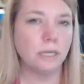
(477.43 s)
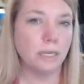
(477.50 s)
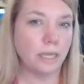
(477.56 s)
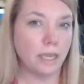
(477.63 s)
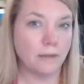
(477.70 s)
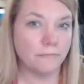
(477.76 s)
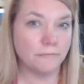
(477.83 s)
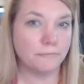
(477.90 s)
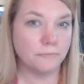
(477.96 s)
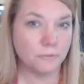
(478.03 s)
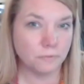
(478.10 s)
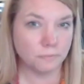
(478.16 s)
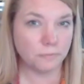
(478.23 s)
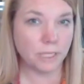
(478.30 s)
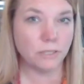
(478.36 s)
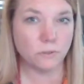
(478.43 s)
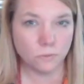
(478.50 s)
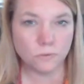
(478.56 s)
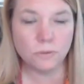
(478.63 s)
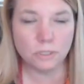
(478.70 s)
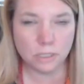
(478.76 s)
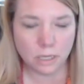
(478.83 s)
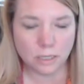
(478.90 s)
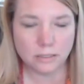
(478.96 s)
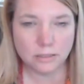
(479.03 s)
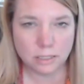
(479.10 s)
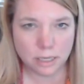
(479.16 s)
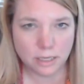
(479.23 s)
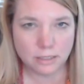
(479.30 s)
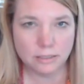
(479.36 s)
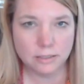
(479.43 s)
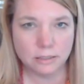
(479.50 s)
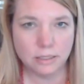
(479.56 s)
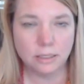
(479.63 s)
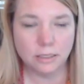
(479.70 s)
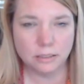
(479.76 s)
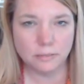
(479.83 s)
I have my Google contacts synced